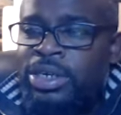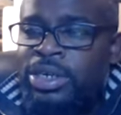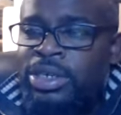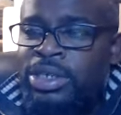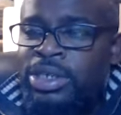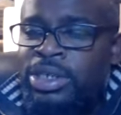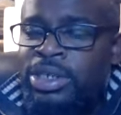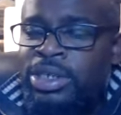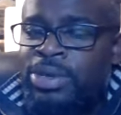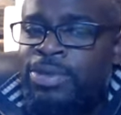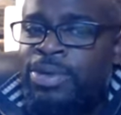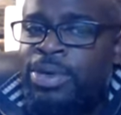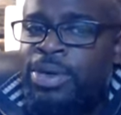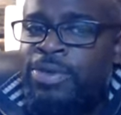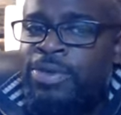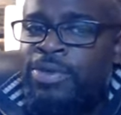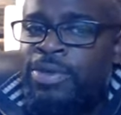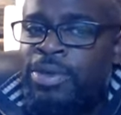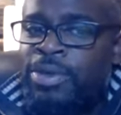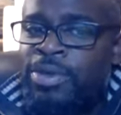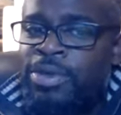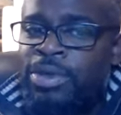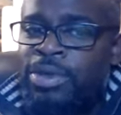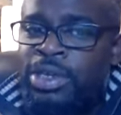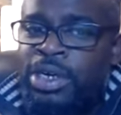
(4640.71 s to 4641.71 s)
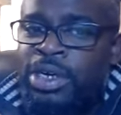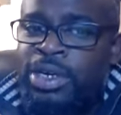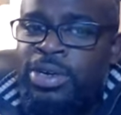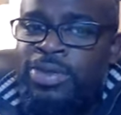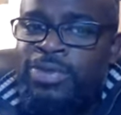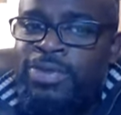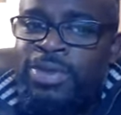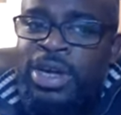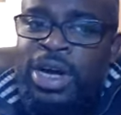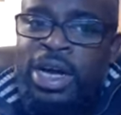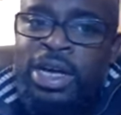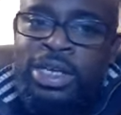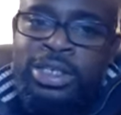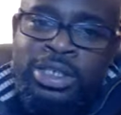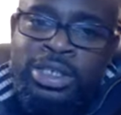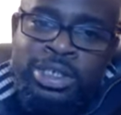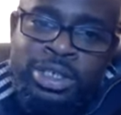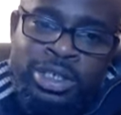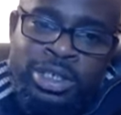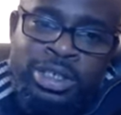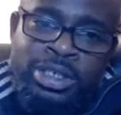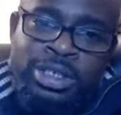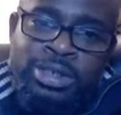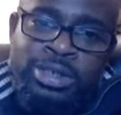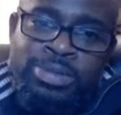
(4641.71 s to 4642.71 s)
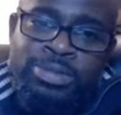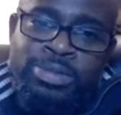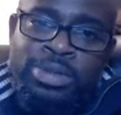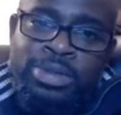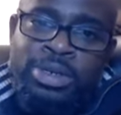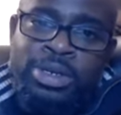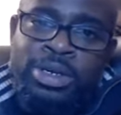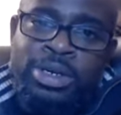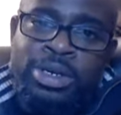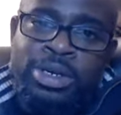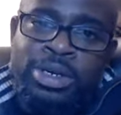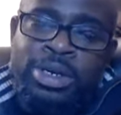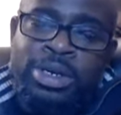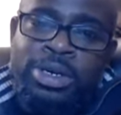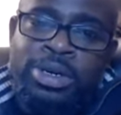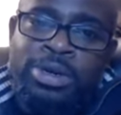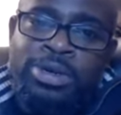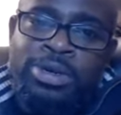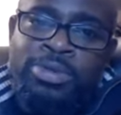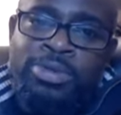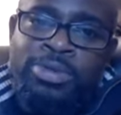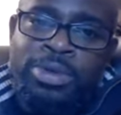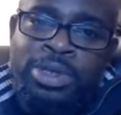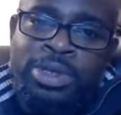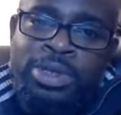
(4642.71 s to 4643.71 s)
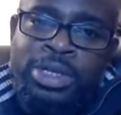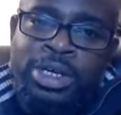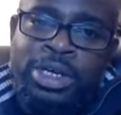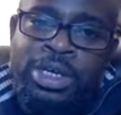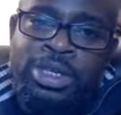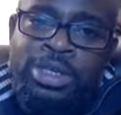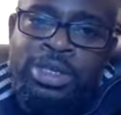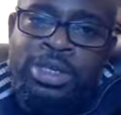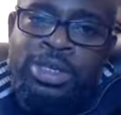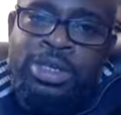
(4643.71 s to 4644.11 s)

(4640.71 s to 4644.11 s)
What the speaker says: somewhat of a critique of Gnosticism within.